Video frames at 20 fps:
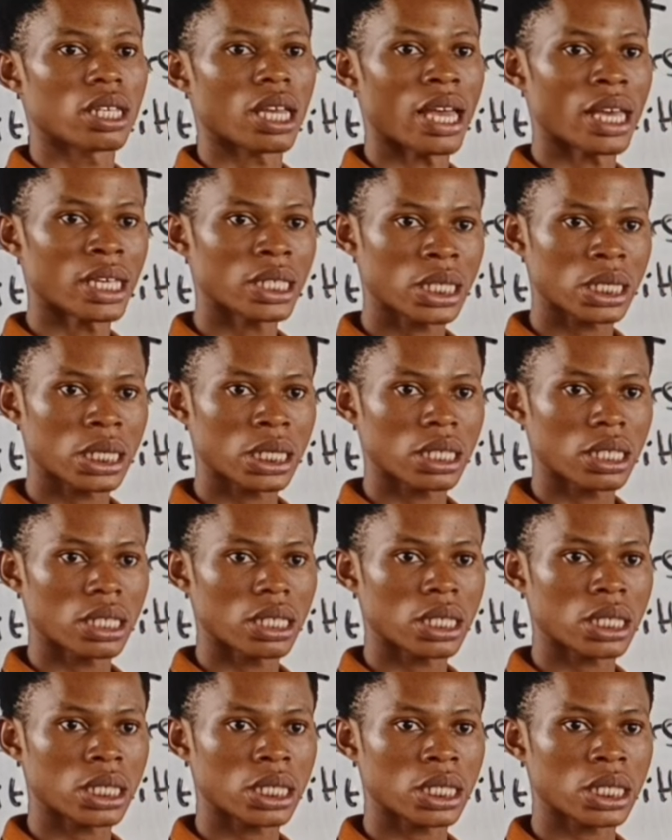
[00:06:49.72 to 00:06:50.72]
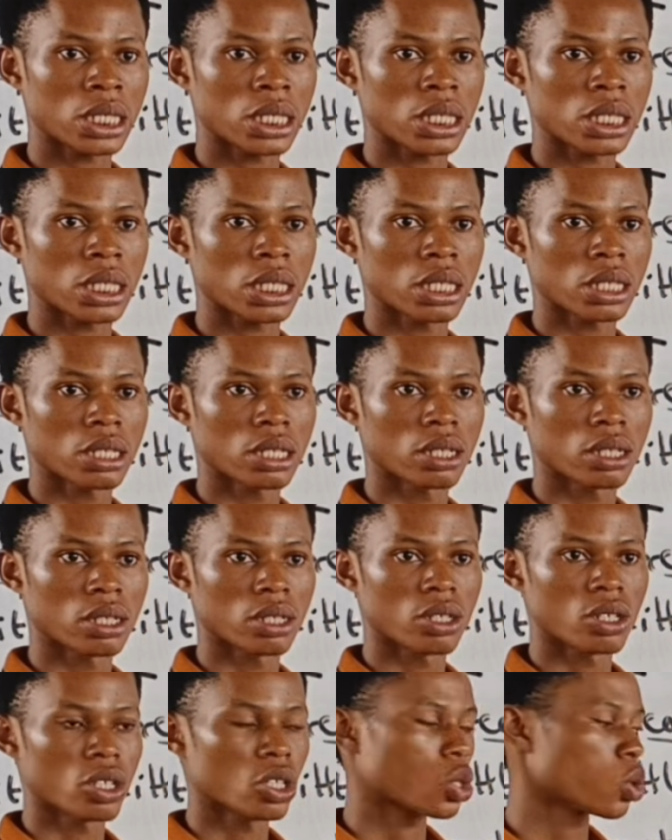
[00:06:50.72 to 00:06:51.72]
S.
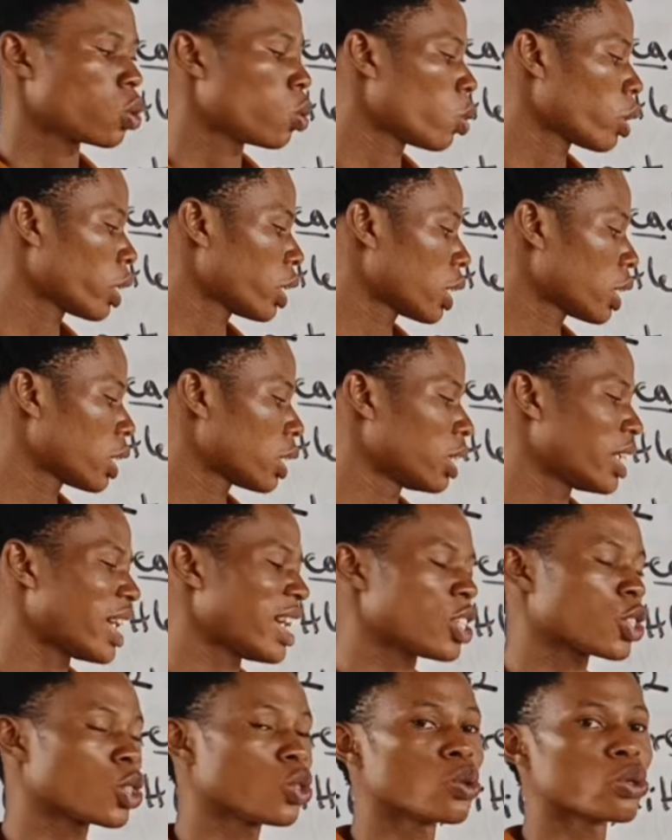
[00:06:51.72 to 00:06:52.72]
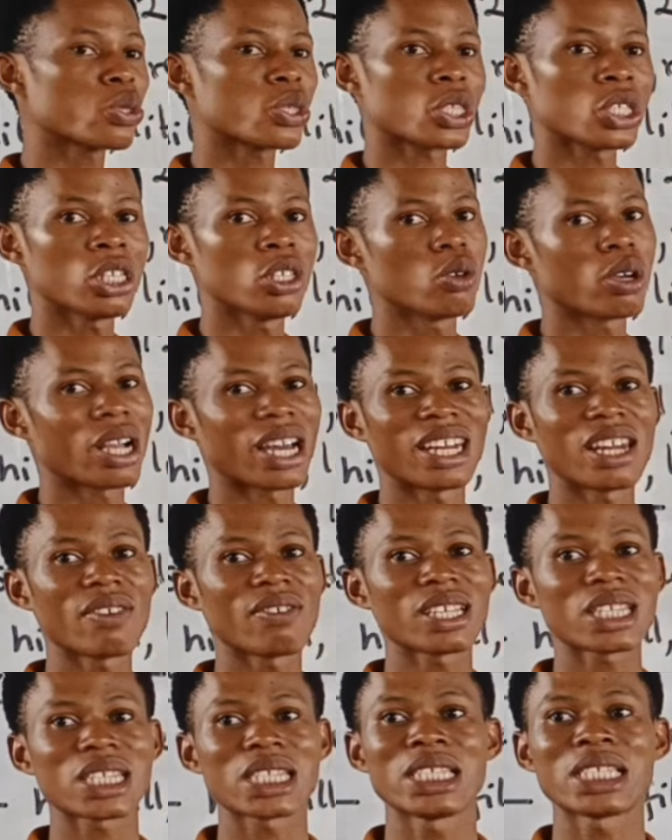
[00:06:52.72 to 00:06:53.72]
So there is no C. You can
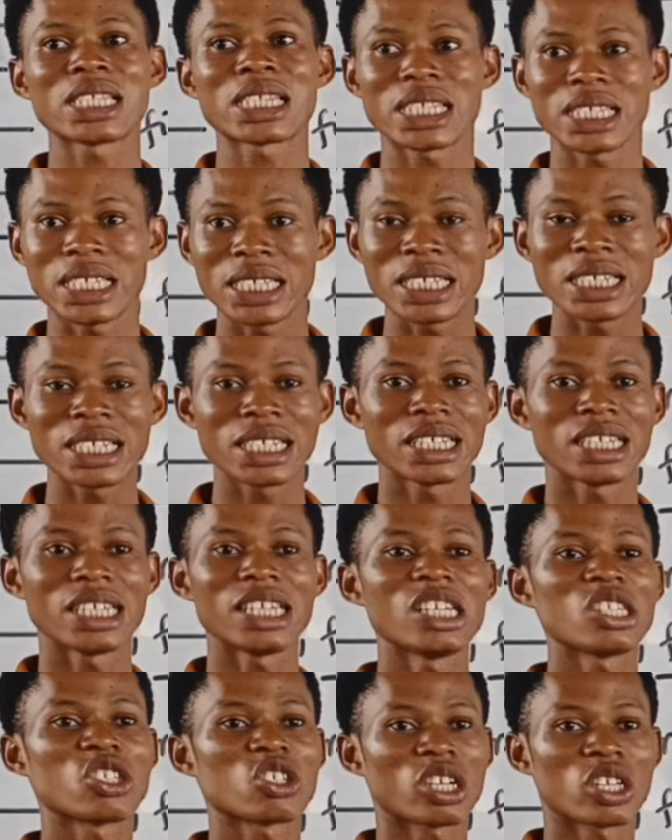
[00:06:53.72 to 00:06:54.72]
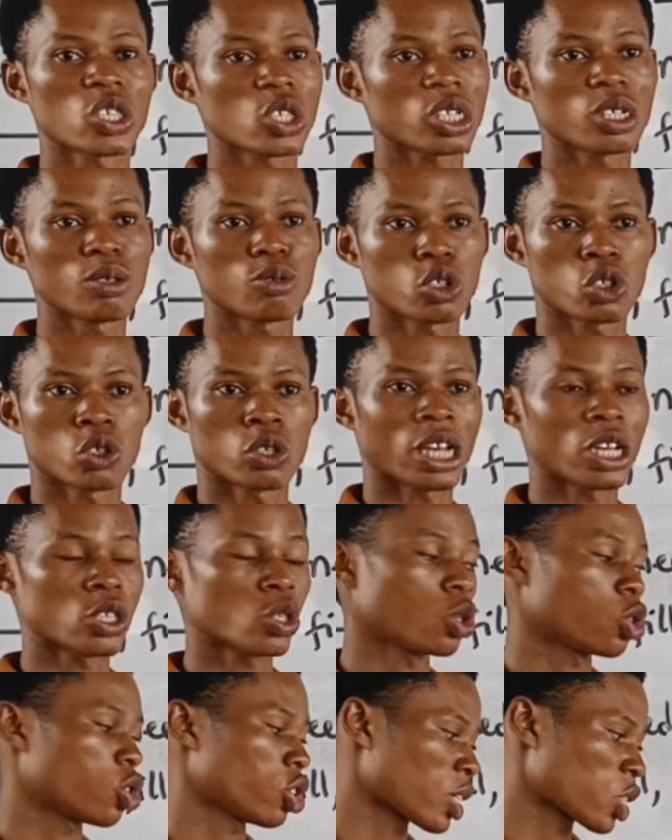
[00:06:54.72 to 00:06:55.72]
never see C in transcription as
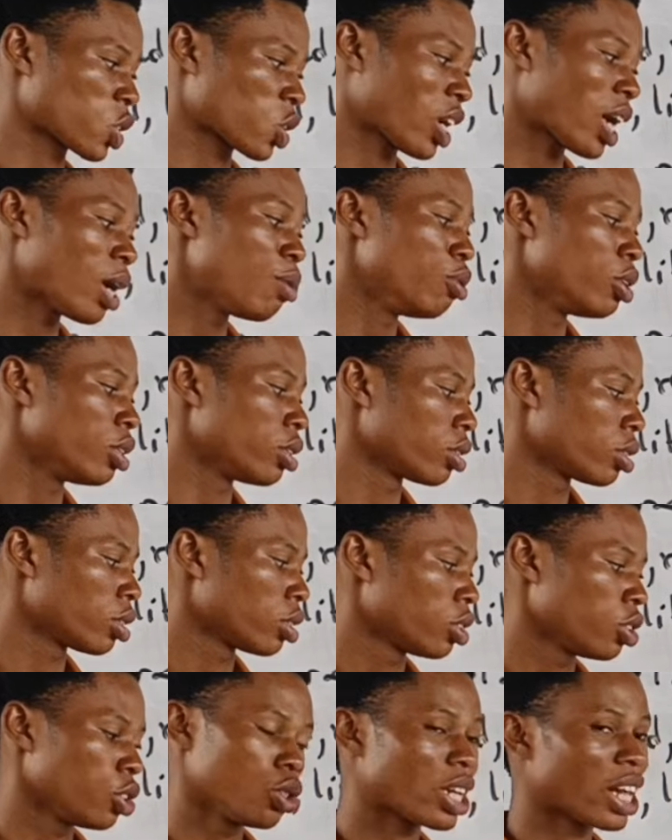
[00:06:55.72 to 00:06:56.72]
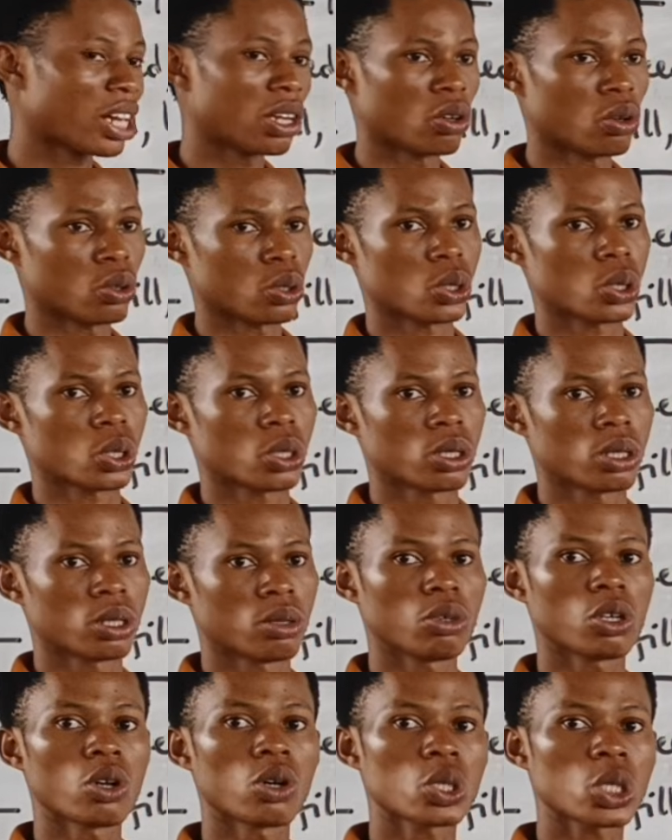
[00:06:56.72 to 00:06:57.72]
you're transcribing. You cannot
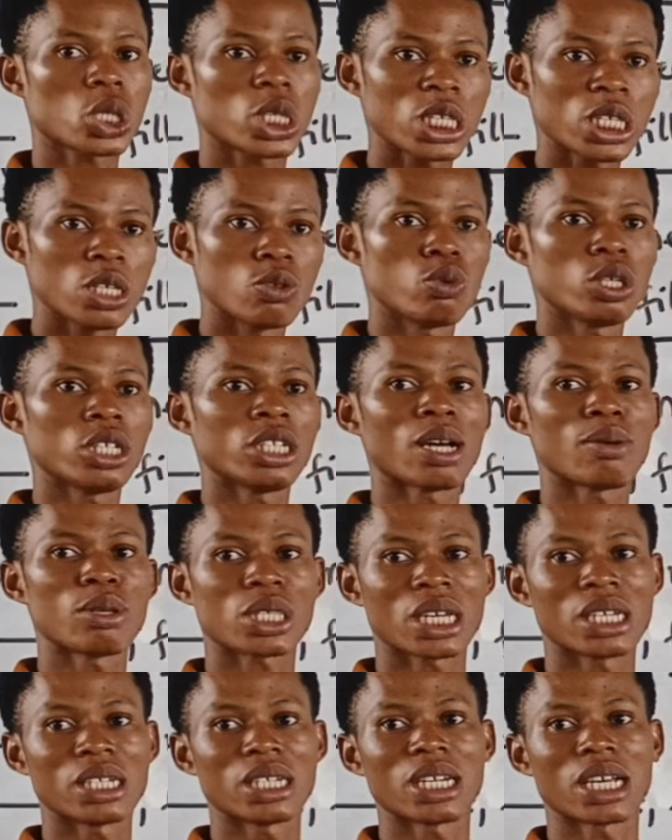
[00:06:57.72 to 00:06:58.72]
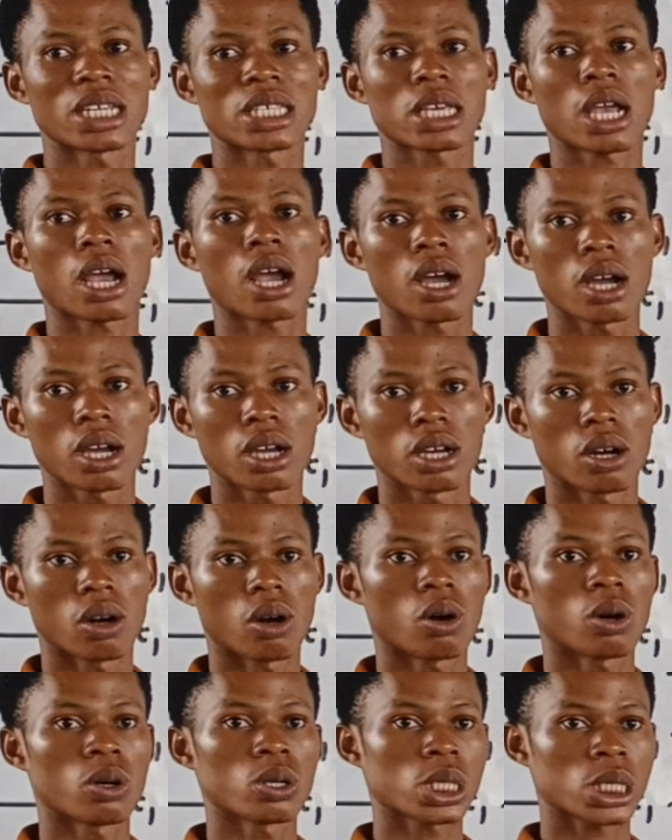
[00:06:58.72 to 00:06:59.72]
because C will either be sounding as K or